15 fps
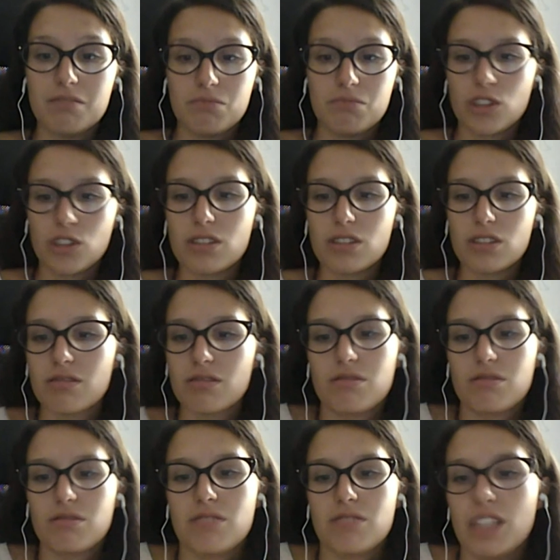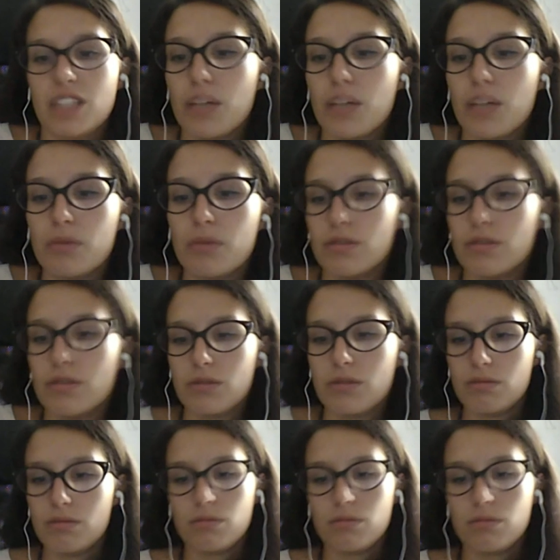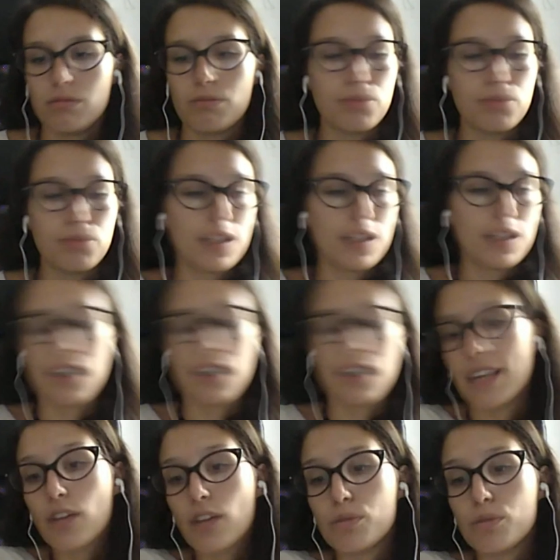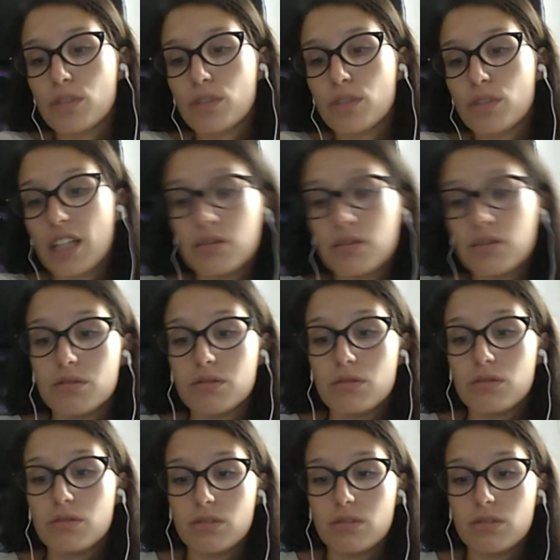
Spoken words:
just, take the book and